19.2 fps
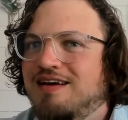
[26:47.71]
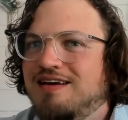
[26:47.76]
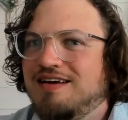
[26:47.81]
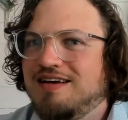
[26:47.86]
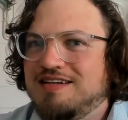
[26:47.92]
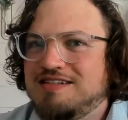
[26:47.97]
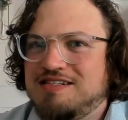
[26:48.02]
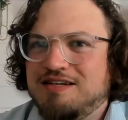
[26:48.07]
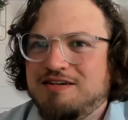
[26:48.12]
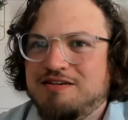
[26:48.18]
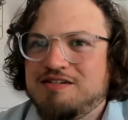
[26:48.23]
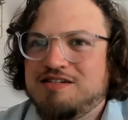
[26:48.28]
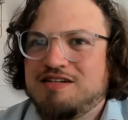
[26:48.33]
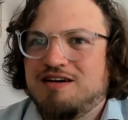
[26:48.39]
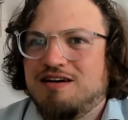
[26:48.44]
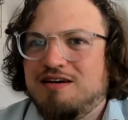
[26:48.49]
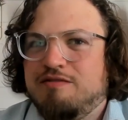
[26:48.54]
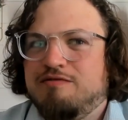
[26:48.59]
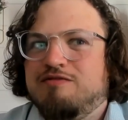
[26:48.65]
as soon as
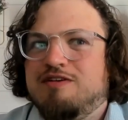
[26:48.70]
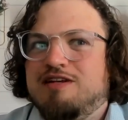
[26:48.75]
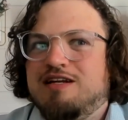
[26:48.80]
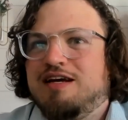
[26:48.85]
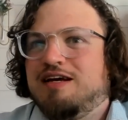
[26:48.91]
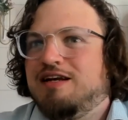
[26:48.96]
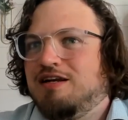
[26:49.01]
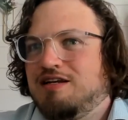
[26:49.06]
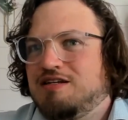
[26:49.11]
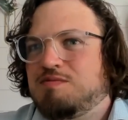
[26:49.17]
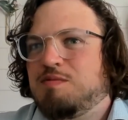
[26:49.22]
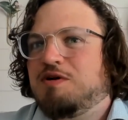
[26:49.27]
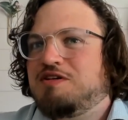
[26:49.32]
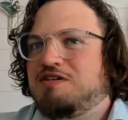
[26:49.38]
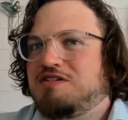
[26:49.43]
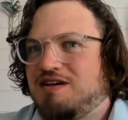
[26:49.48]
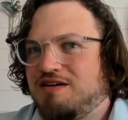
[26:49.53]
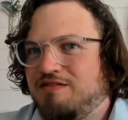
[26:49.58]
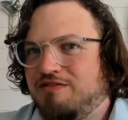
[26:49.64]
I've learned as
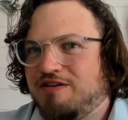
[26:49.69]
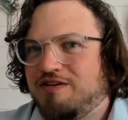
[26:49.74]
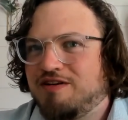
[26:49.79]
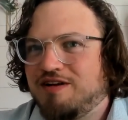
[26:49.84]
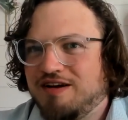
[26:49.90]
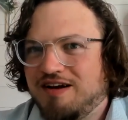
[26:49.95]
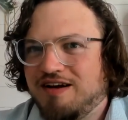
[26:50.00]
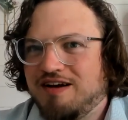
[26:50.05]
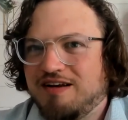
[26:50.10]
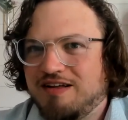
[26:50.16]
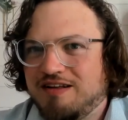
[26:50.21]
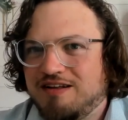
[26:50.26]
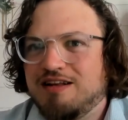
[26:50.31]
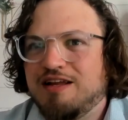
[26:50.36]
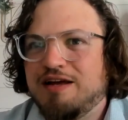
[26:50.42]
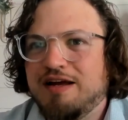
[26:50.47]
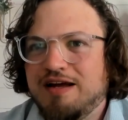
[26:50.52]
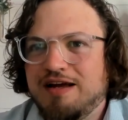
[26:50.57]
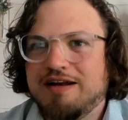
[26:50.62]
much as I feel like I can
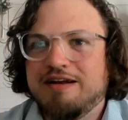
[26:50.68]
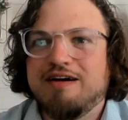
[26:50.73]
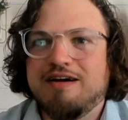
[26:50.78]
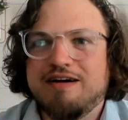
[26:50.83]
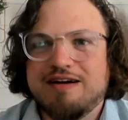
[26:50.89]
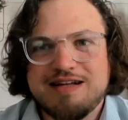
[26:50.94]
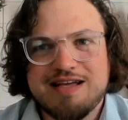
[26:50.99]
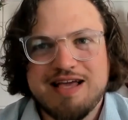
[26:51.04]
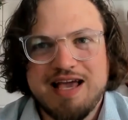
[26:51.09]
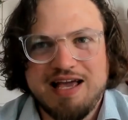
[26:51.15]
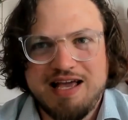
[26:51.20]
learn, I get